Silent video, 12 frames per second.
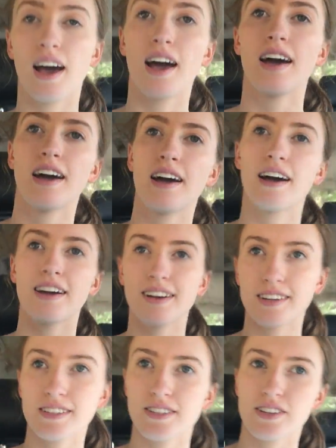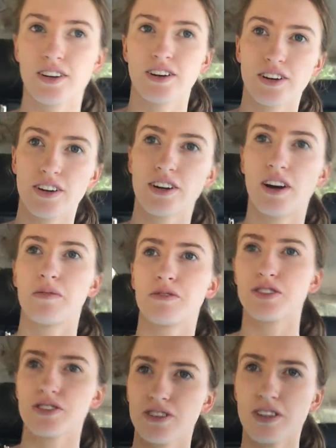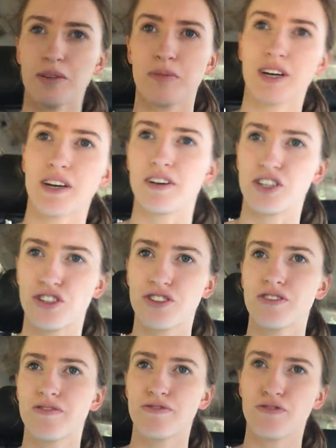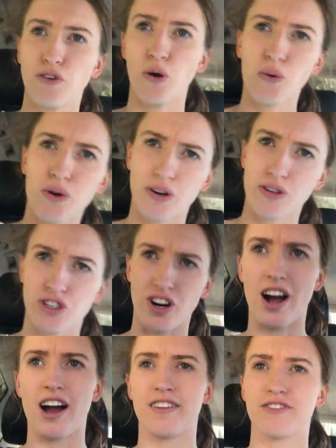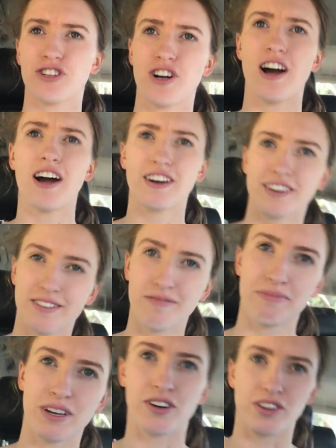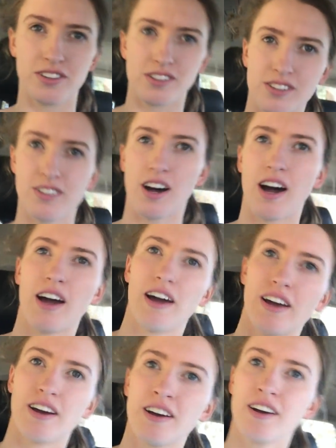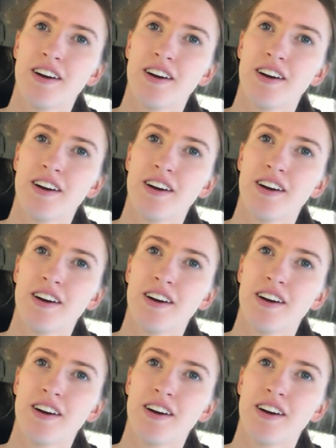Hey, so I'm just going up like a four-wheel drive track because I